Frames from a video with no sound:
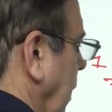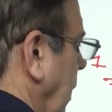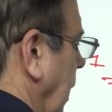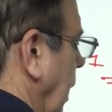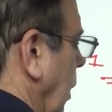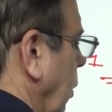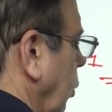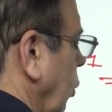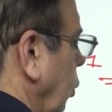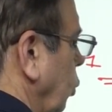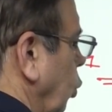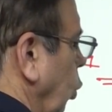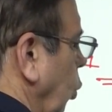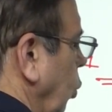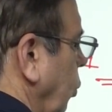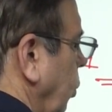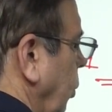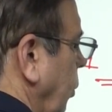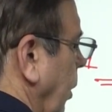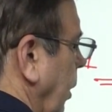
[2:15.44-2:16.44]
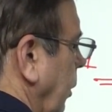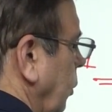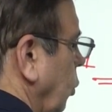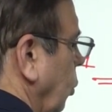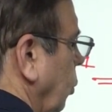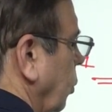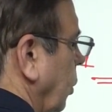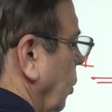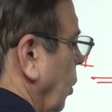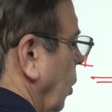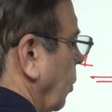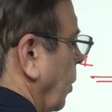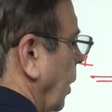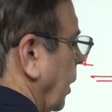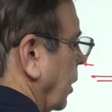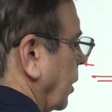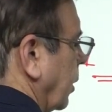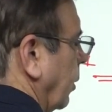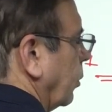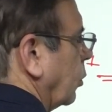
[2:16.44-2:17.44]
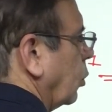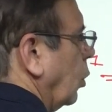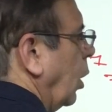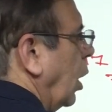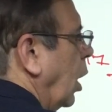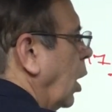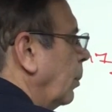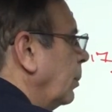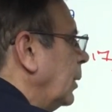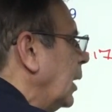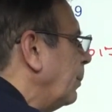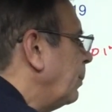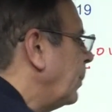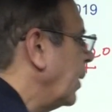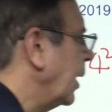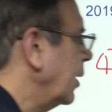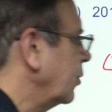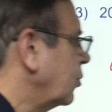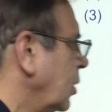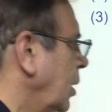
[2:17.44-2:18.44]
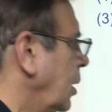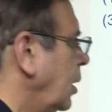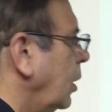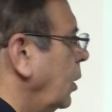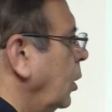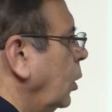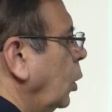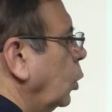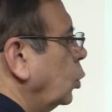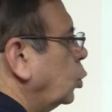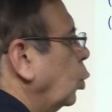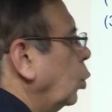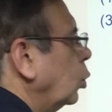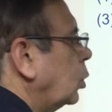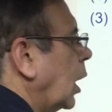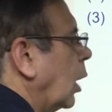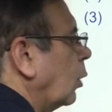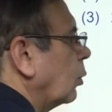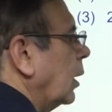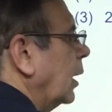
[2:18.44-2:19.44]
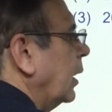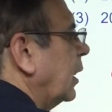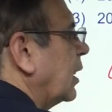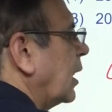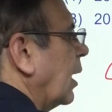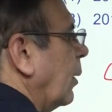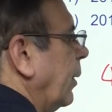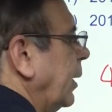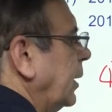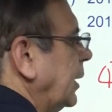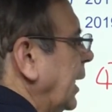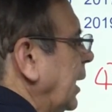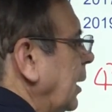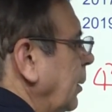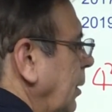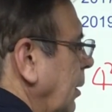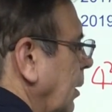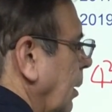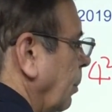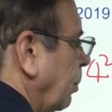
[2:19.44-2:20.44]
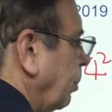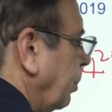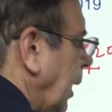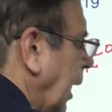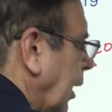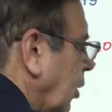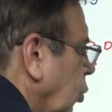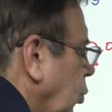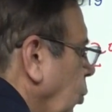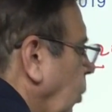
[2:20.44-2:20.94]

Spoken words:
equal to 2 to power 2017. So how many pairs? 2017 plus